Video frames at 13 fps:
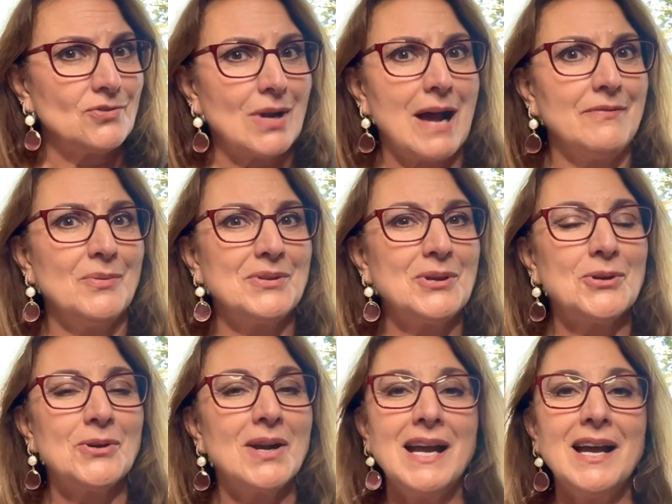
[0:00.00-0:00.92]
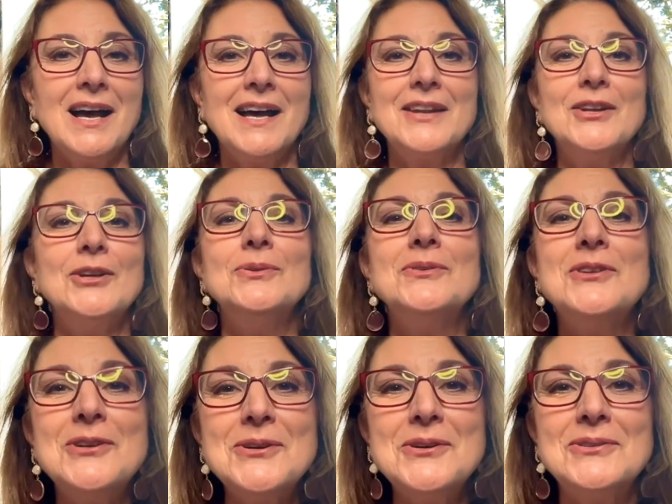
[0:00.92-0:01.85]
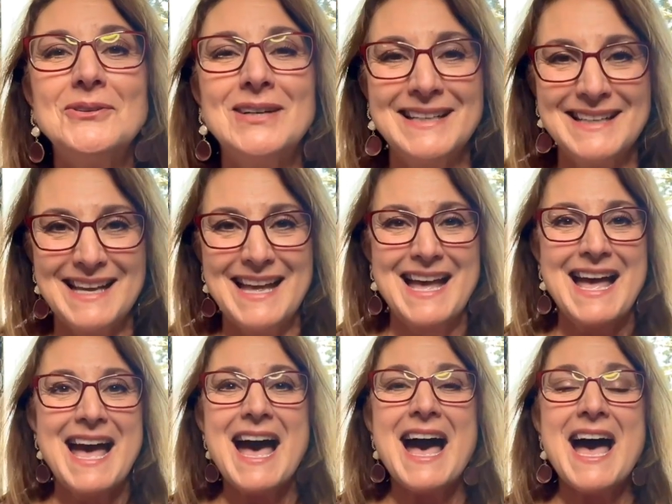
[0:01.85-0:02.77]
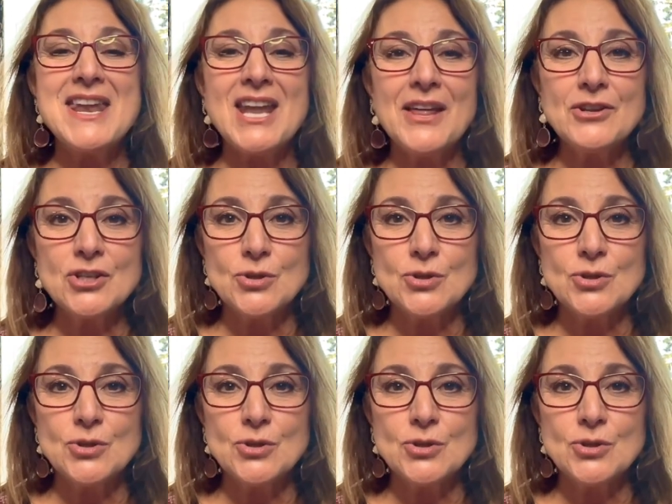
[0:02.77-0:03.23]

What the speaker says: travel with a crayon. Who knew? Another